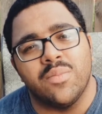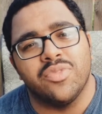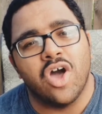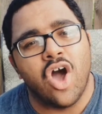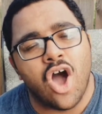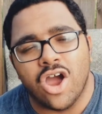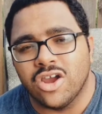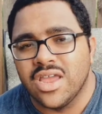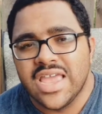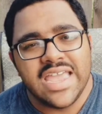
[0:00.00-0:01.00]
the
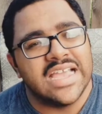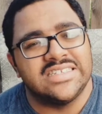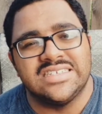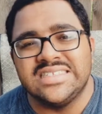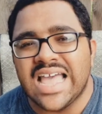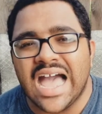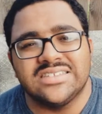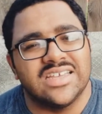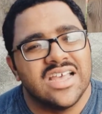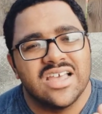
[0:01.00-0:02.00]
heart. It's
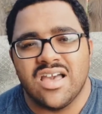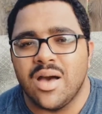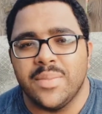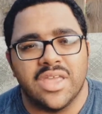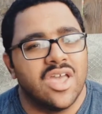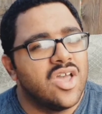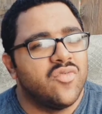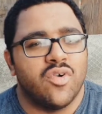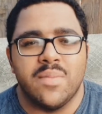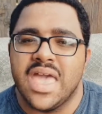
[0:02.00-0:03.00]
not coming
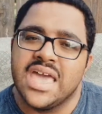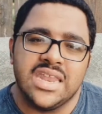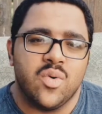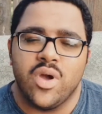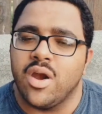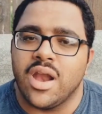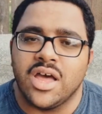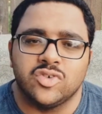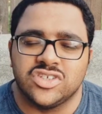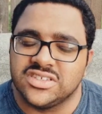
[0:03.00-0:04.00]
from anywhere
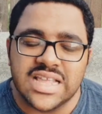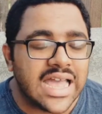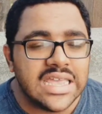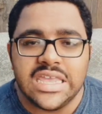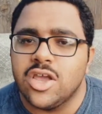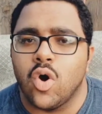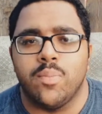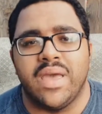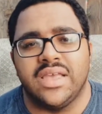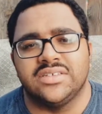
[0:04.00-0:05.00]
else. It's not
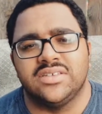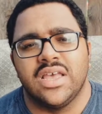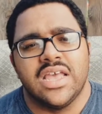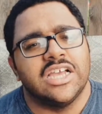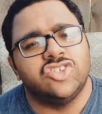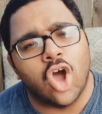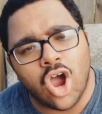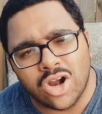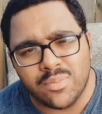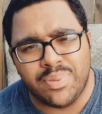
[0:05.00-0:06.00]
ego-based, it's
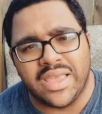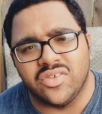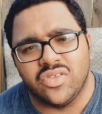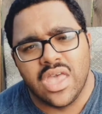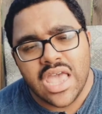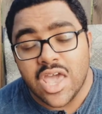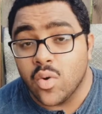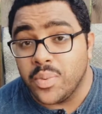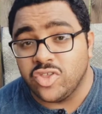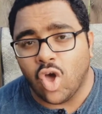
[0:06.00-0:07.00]
heart-based. And
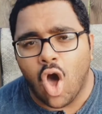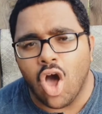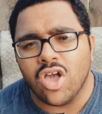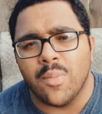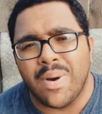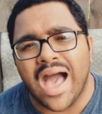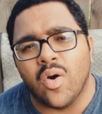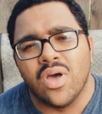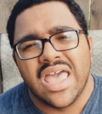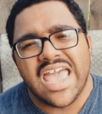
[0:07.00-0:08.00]
when we talk
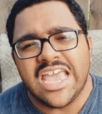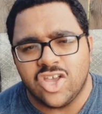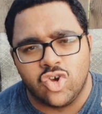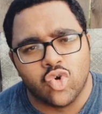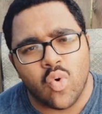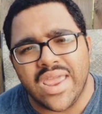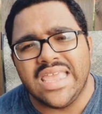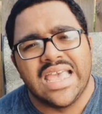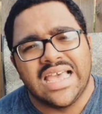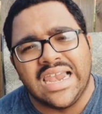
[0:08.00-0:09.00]
about a
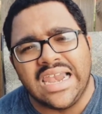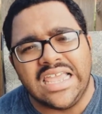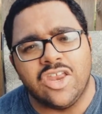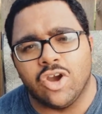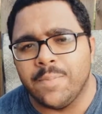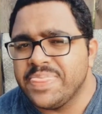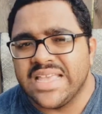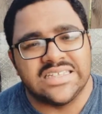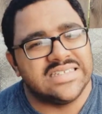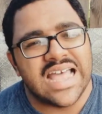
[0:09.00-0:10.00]
great leader,
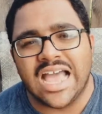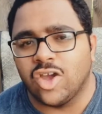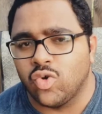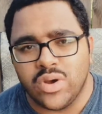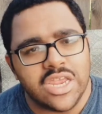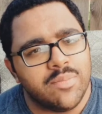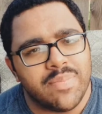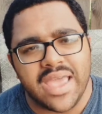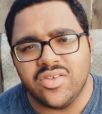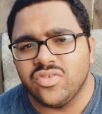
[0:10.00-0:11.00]
it's not
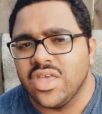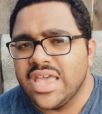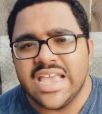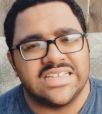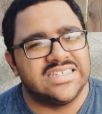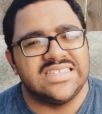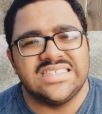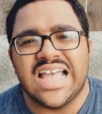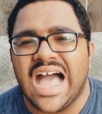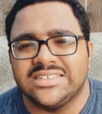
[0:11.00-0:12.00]
greed-based, it's
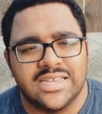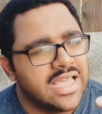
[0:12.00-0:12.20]
not